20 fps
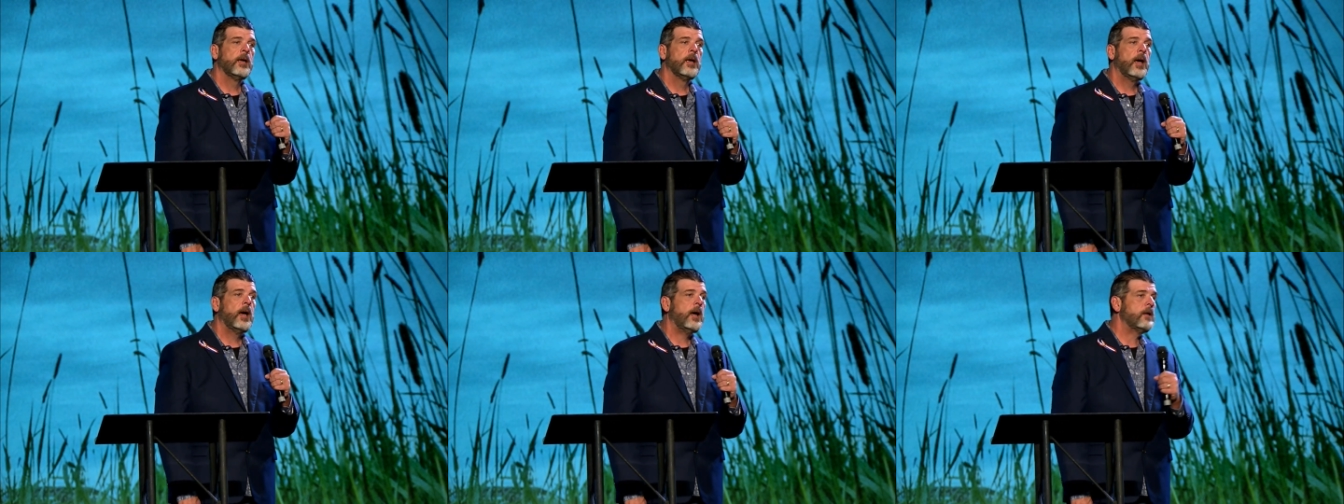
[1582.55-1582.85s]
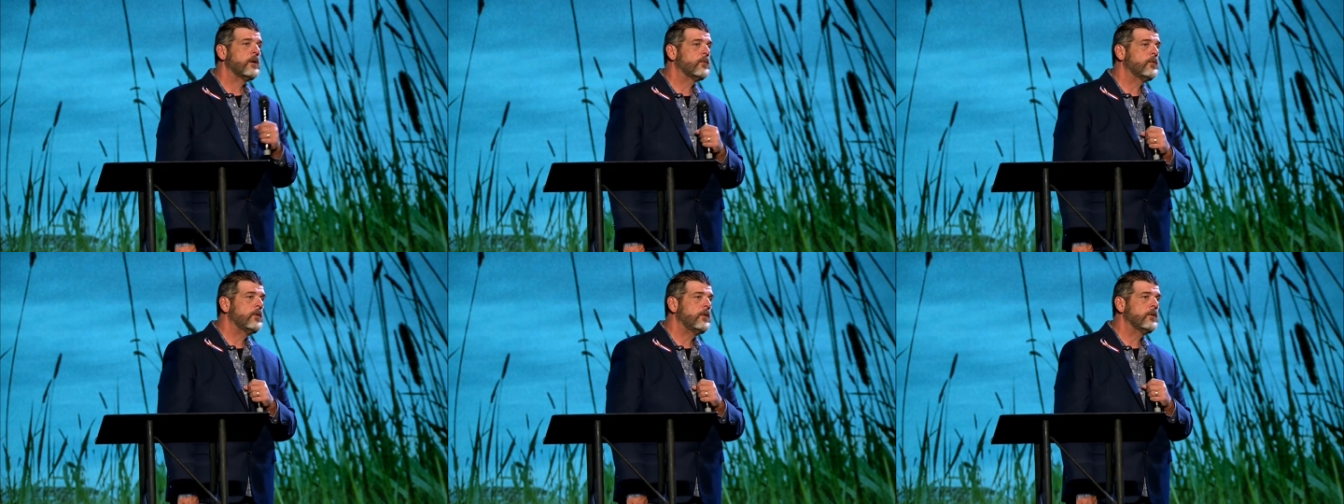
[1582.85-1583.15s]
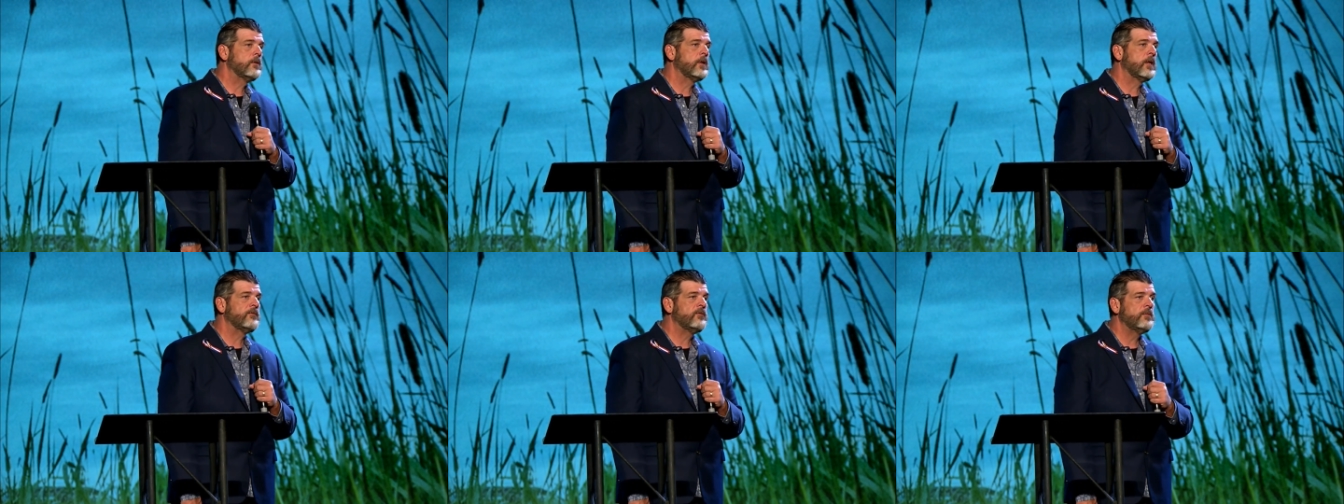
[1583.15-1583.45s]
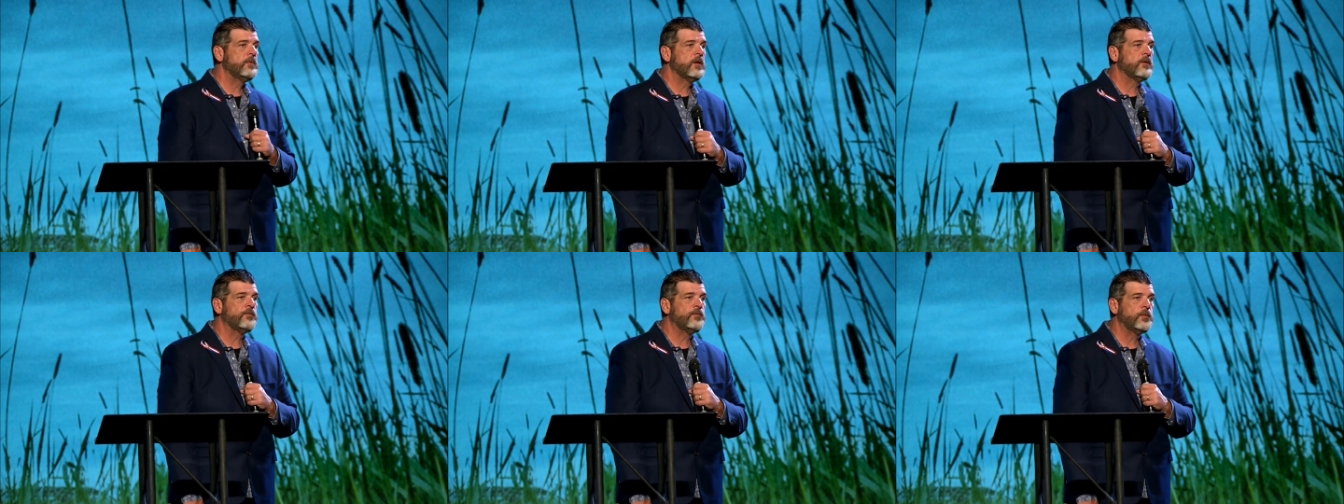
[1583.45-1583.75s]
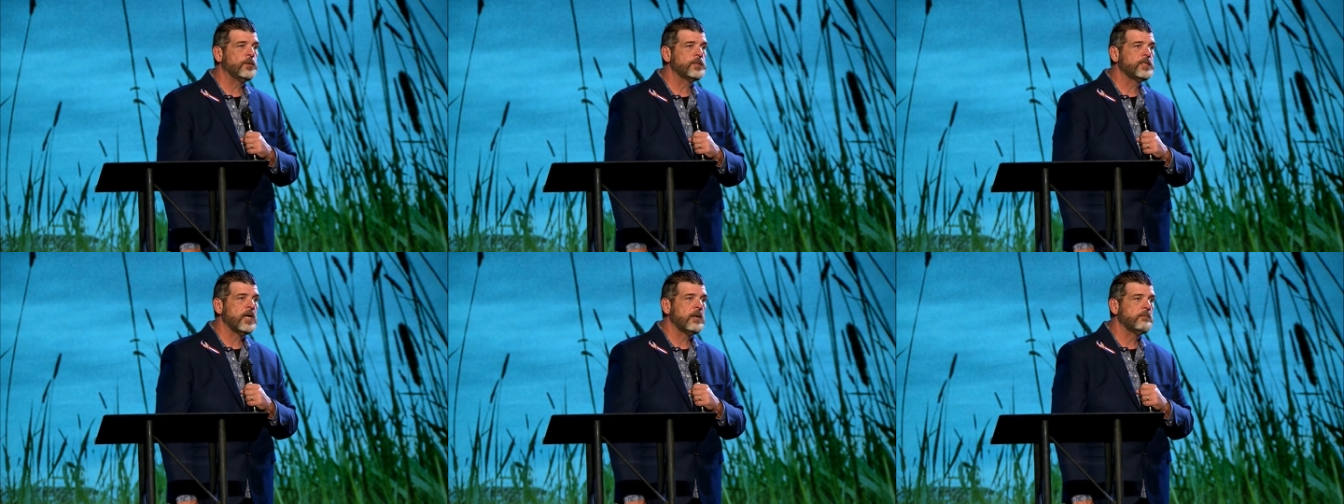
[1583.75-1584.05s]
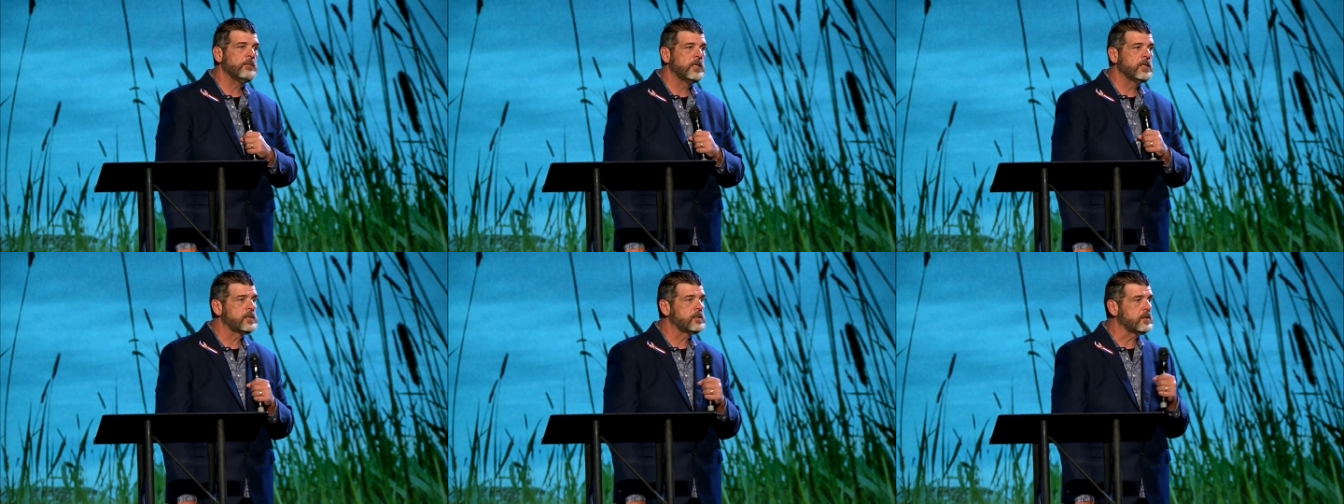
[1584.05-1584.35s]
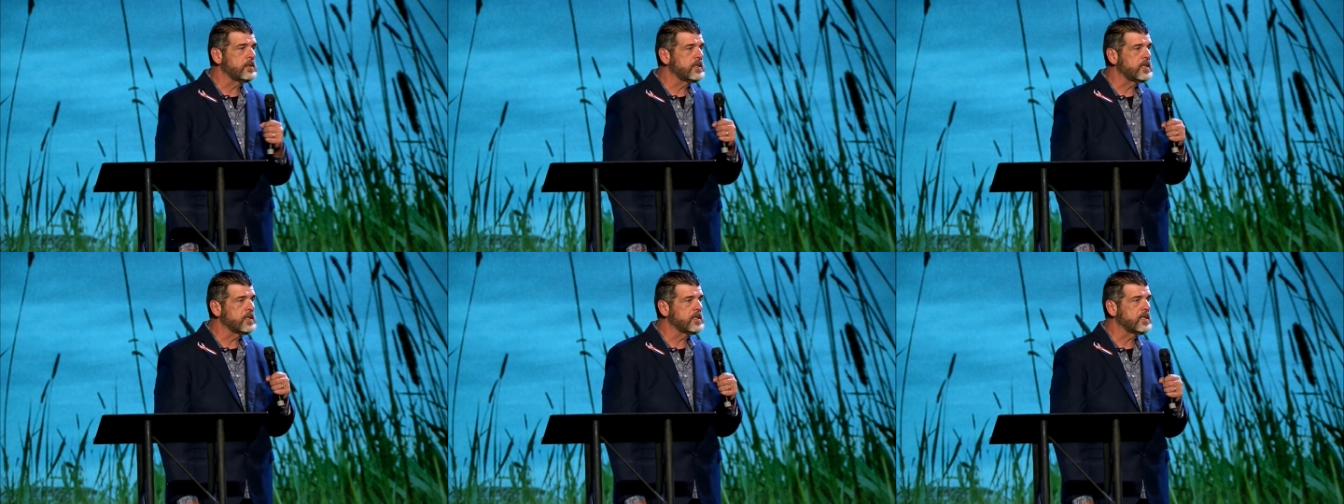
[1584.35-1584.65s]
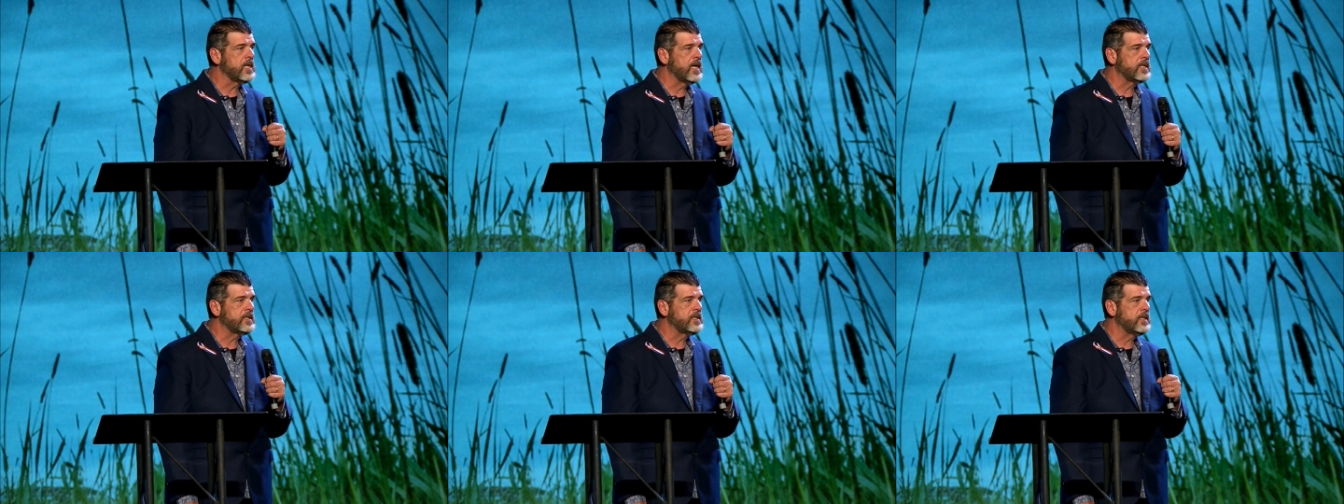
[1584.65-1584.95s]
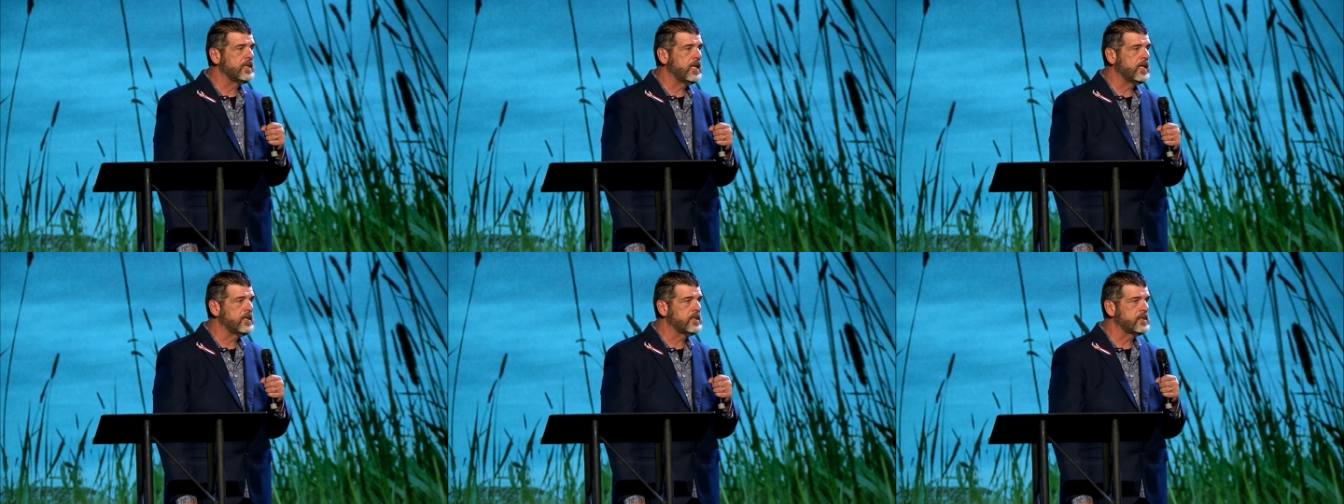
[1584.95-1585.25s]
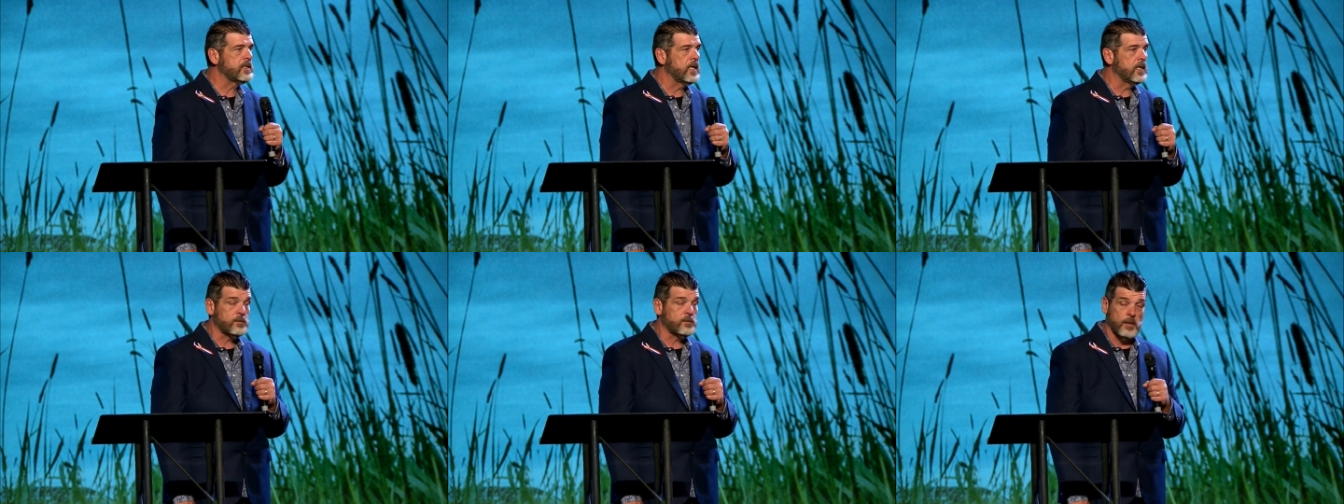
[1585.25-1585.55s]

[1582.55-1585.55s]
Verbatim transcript: how in the world have you been in full-time ministry since nineteen eighty-six?